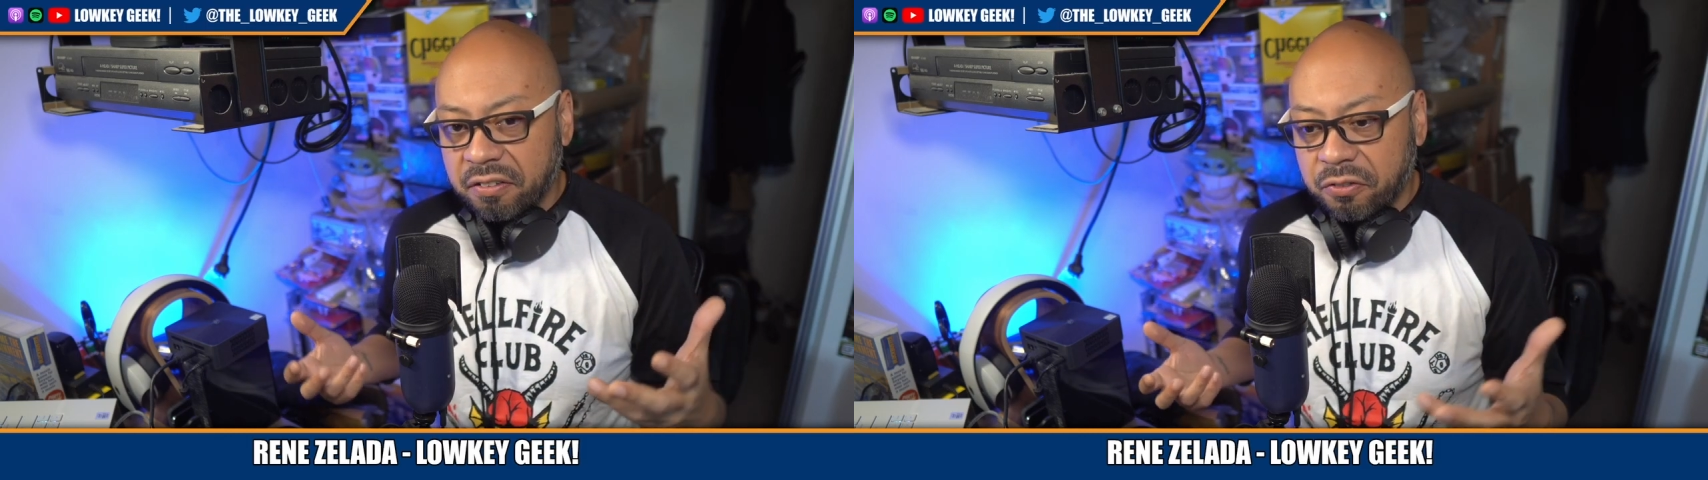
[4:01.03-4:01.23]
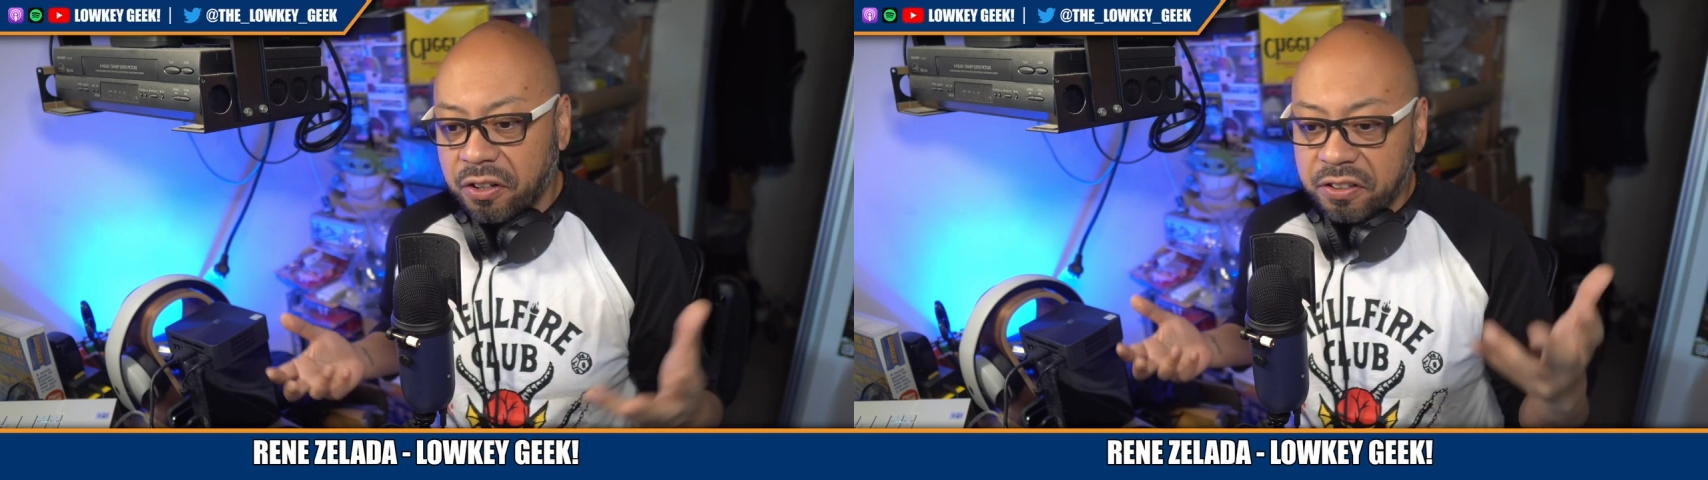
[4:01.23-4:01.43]

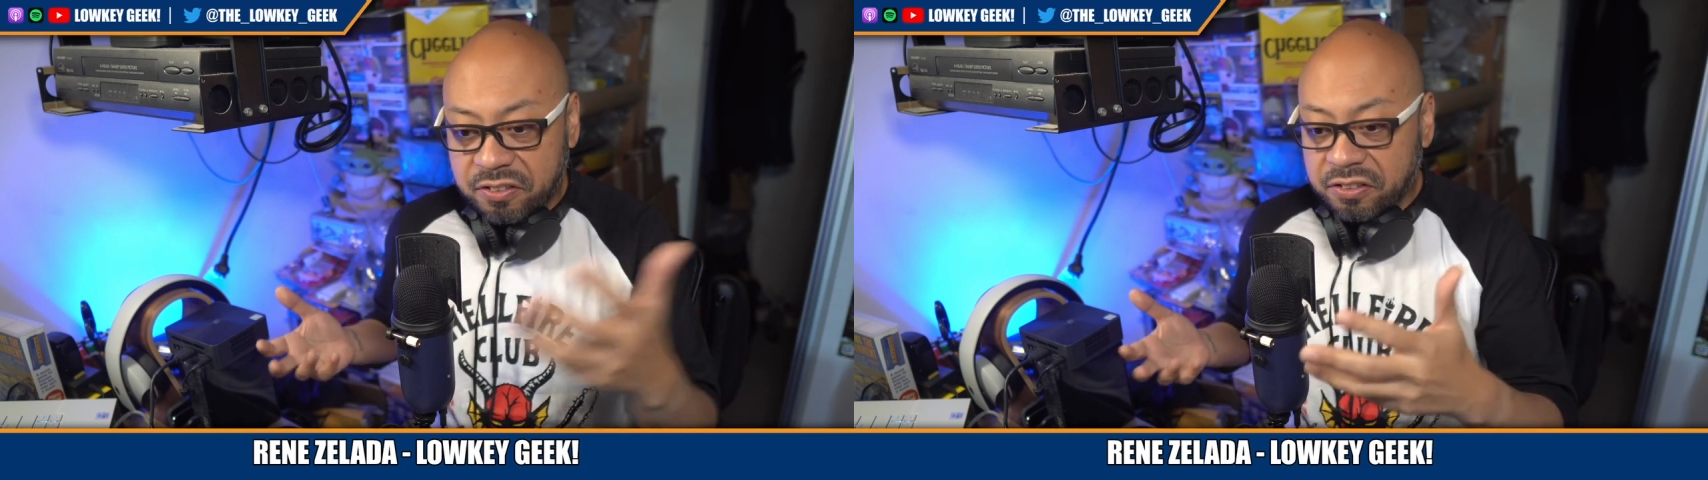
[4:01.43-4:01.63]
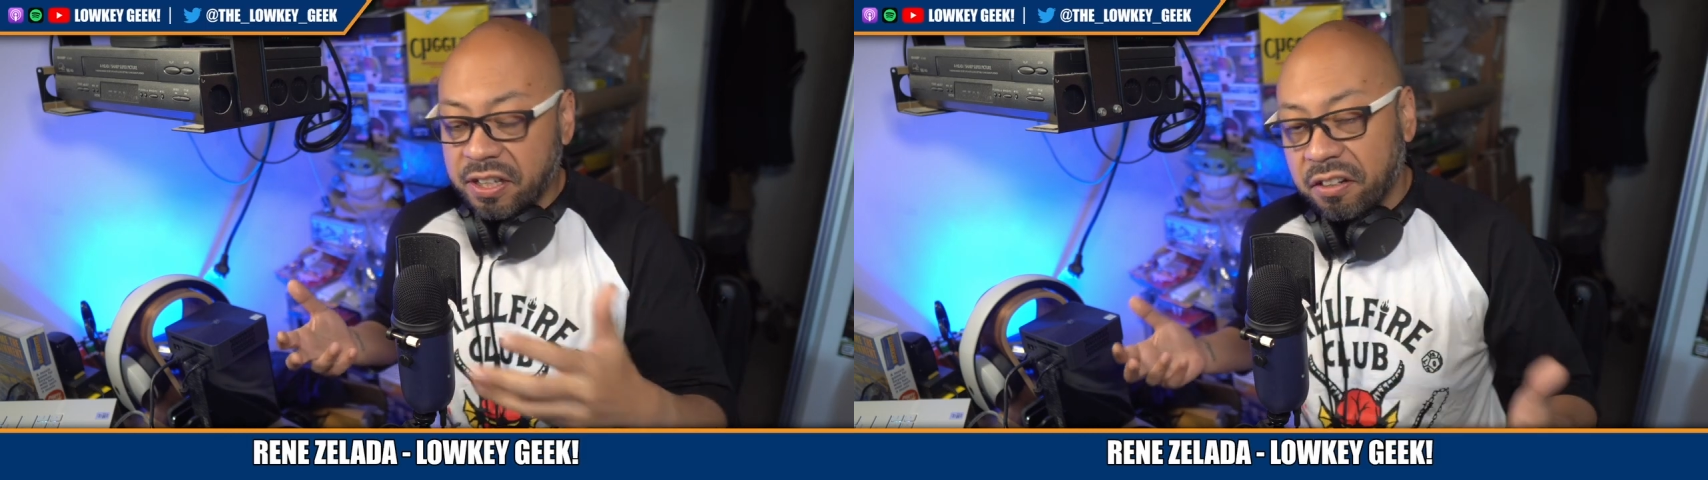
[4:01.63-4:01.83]
Well,
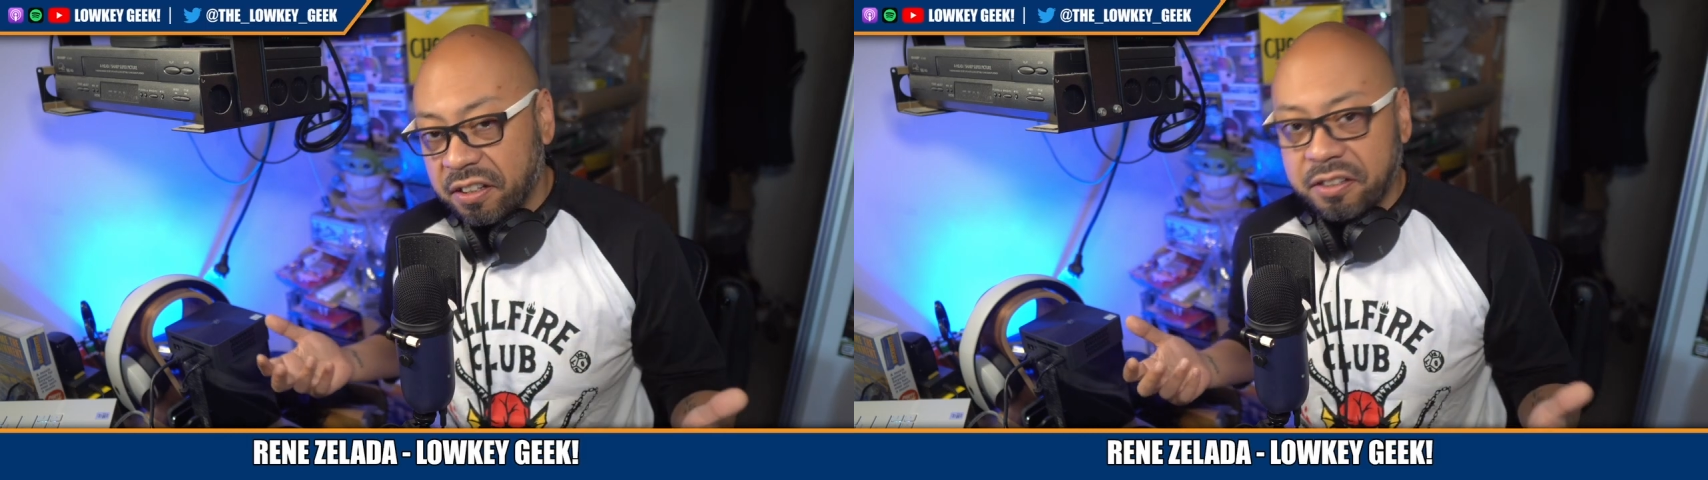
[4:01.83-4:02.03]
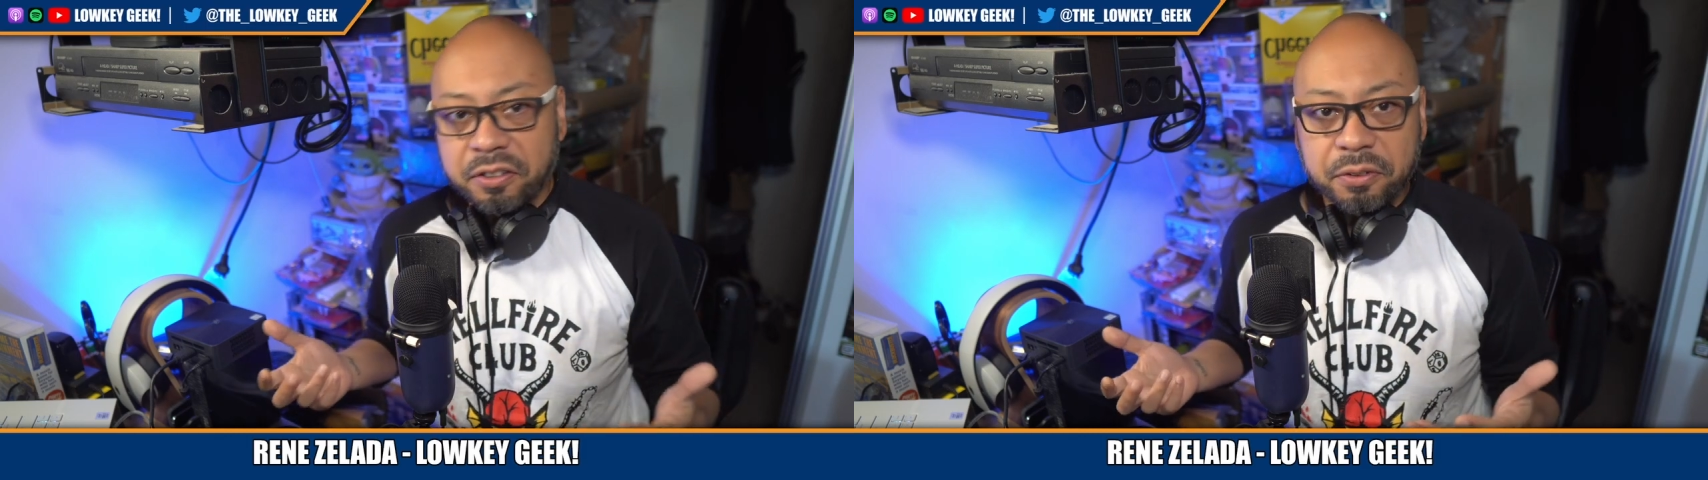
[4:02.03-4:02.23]
let's settle
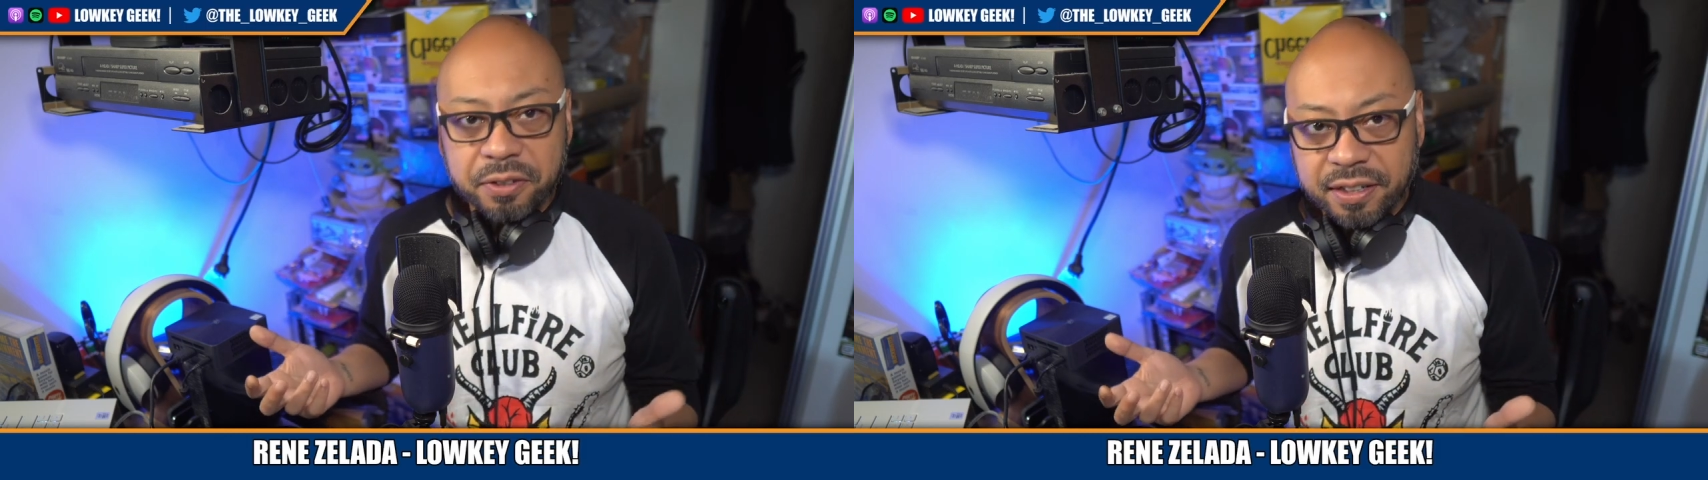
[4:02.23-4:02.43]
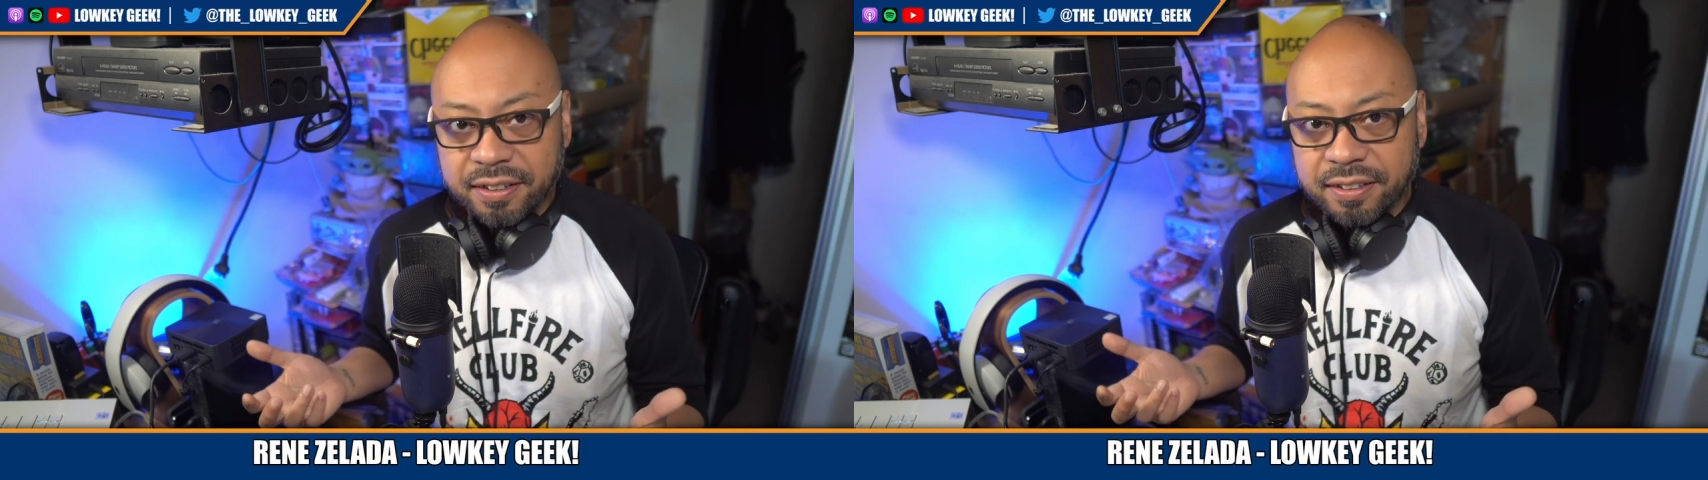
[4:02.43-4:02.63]
it in the
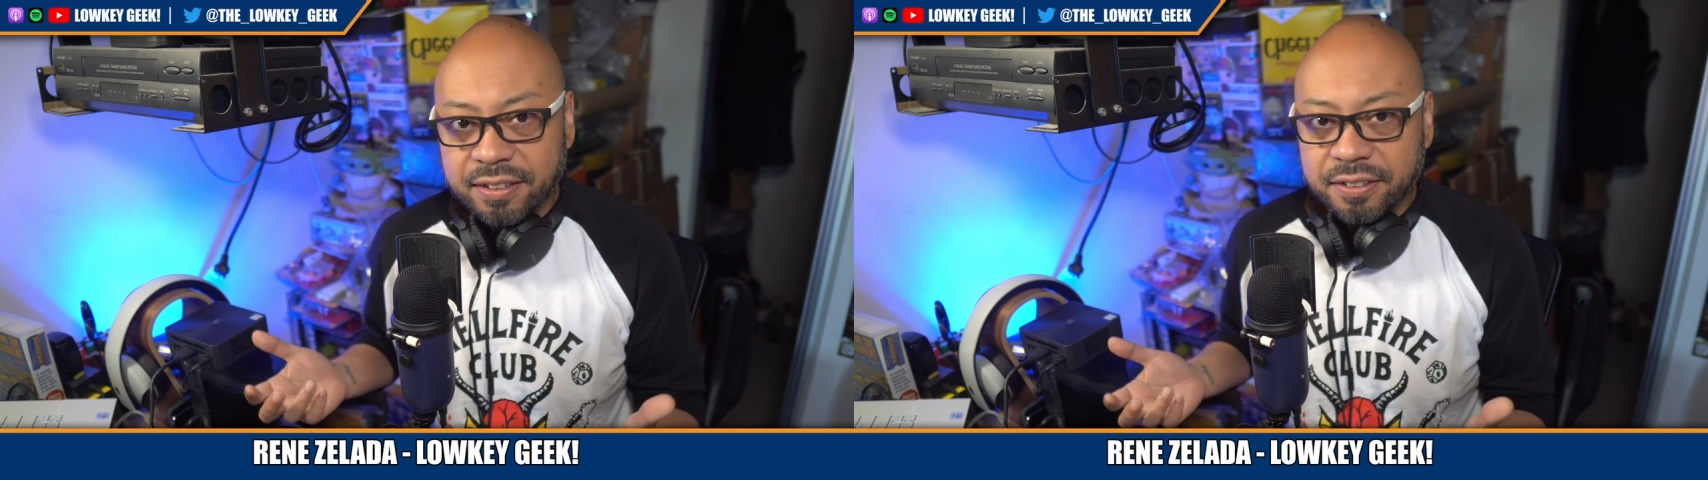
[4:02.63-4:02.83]
ring,